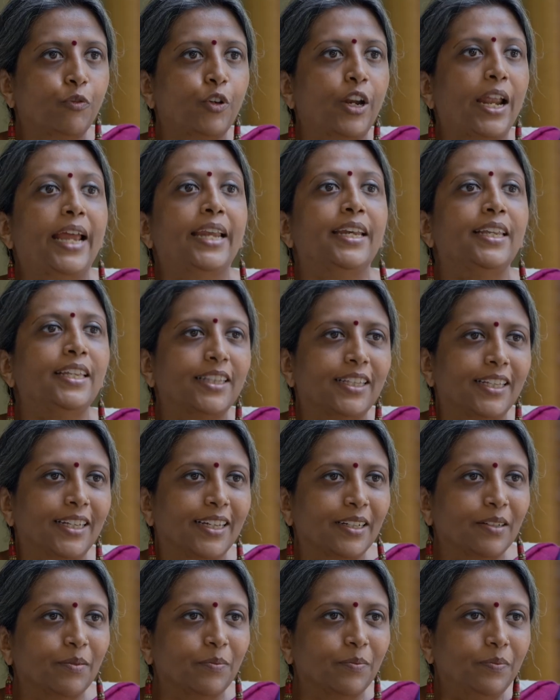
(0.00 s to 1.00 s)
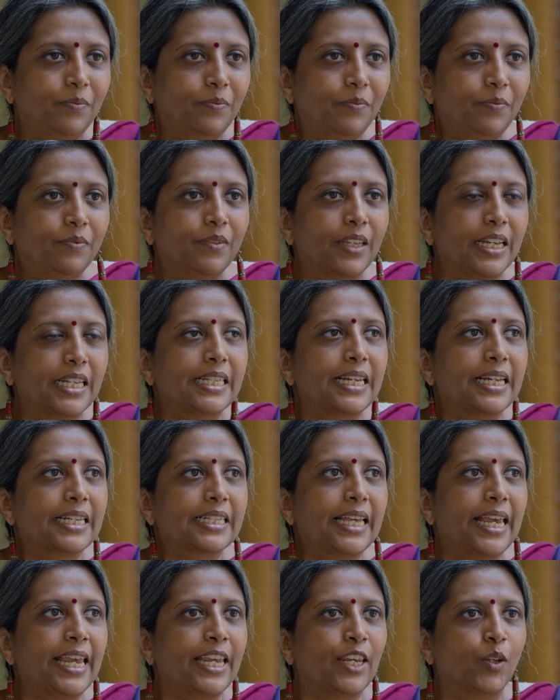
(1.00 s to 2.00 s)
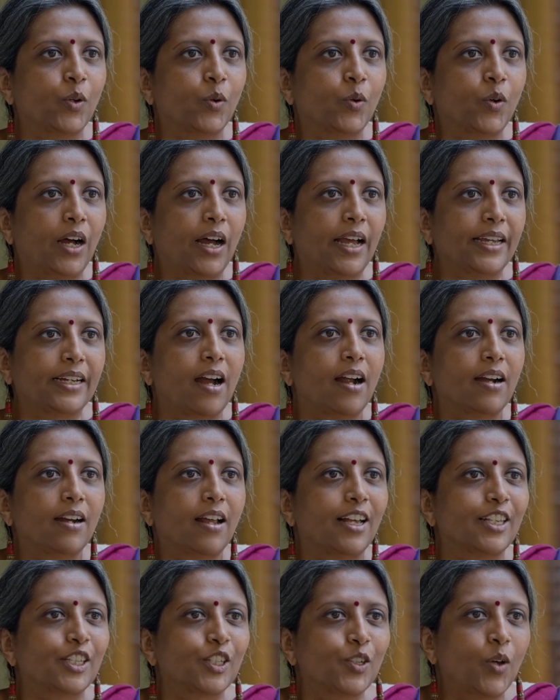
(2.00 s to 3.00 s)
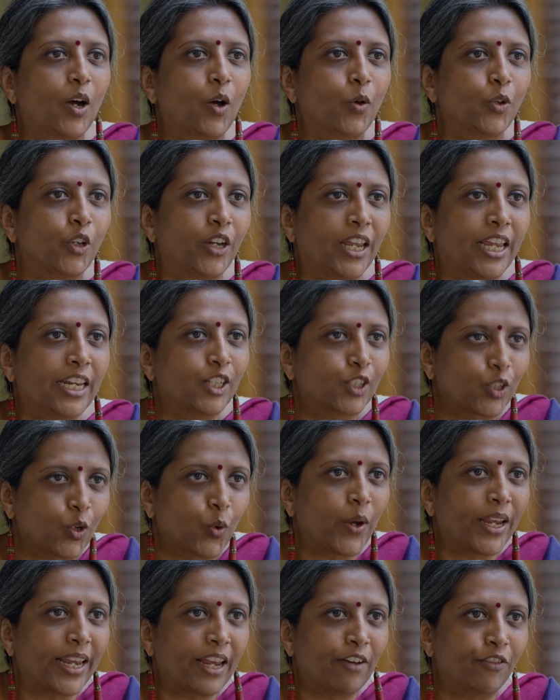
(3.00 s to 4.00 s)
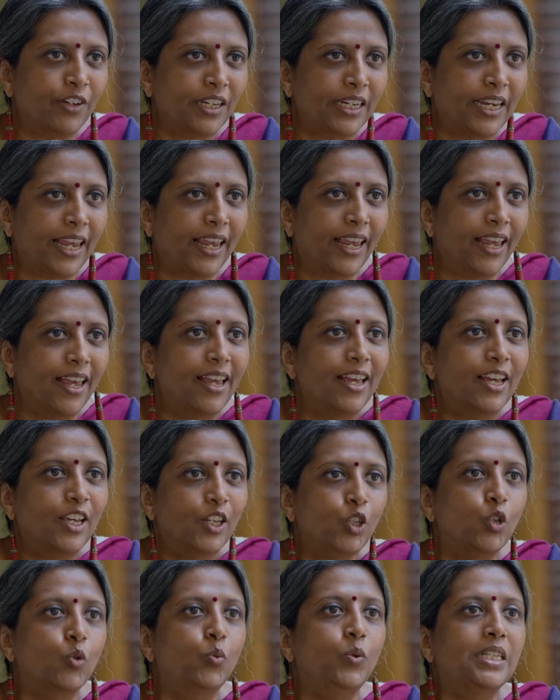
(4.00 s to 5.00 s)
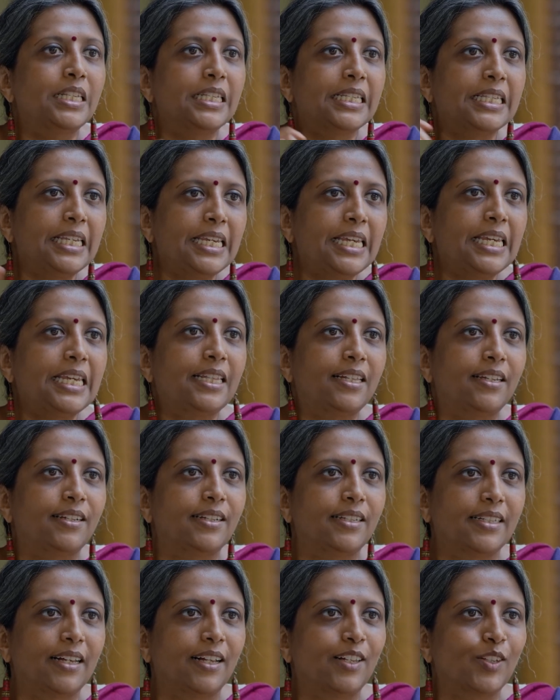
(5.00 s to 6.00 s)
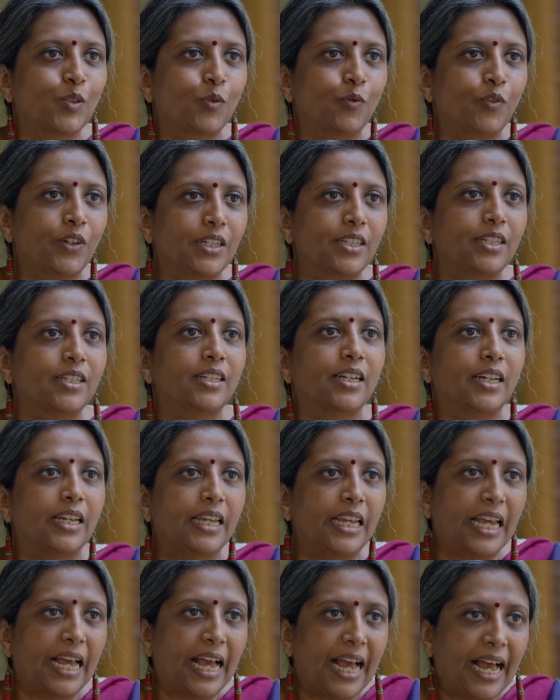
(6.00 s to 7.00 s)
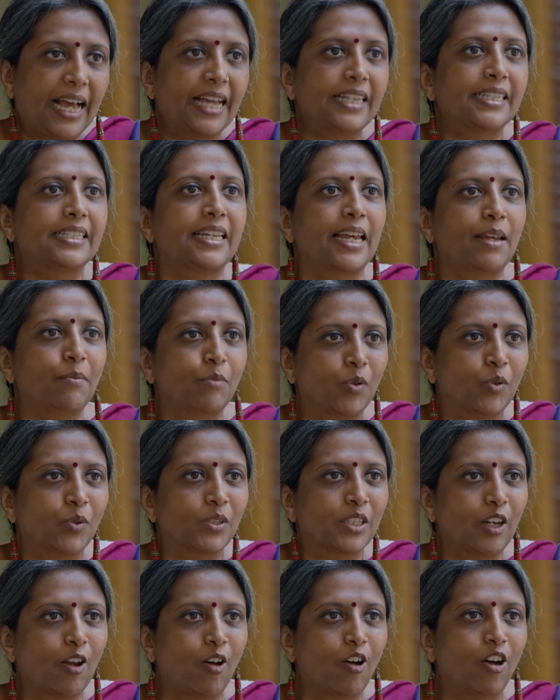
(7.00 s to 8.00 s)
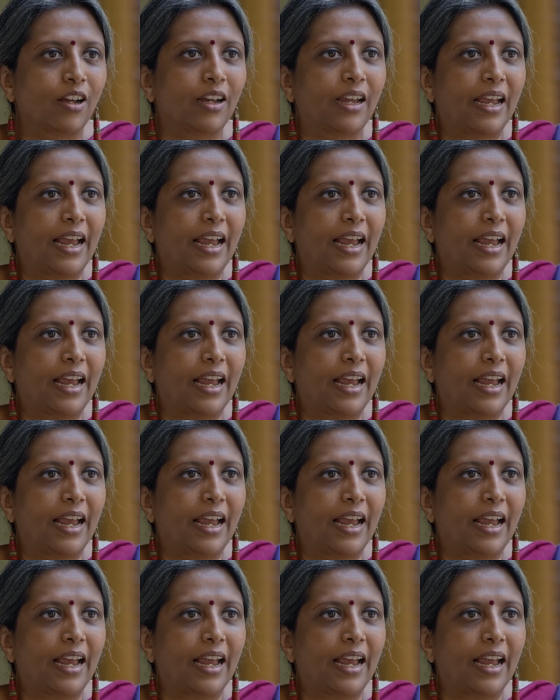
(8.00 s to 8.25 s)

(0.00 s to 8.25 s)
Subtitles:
for anything, it's like saying, I can't ask you how your nail is growing every day. You will see the results of it as time goes along